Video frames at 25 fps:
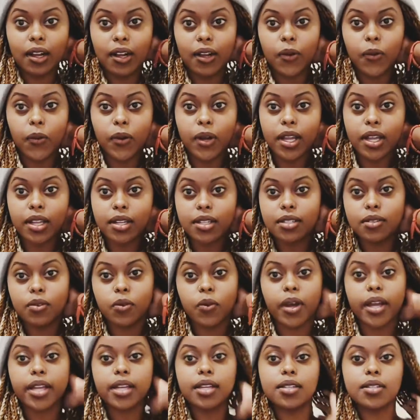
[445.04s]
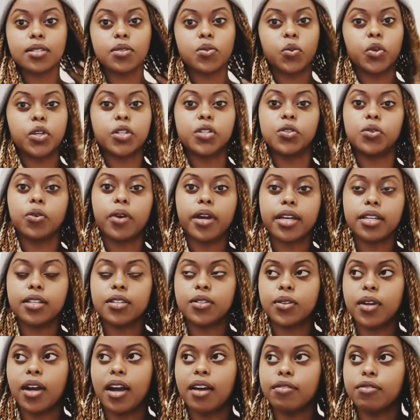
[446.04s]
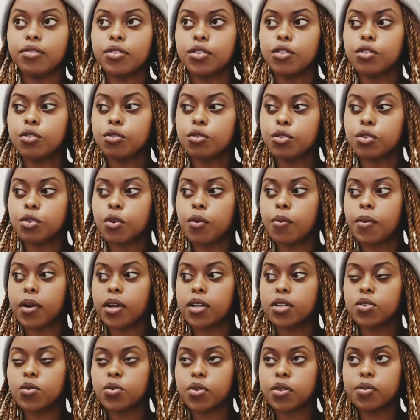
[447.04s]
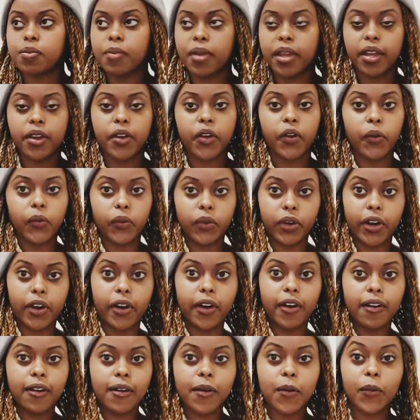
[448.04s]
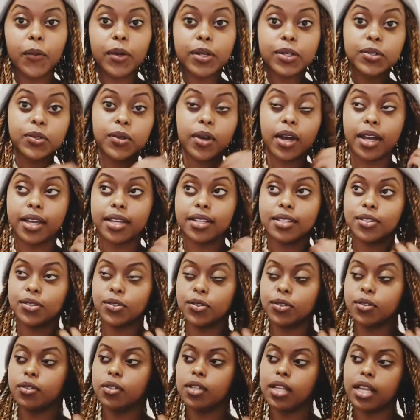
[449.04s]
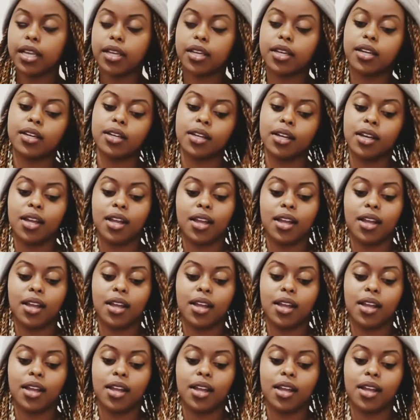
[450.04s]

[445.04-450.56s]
Why does what do I do have to do so much with my career? What do I do? Like,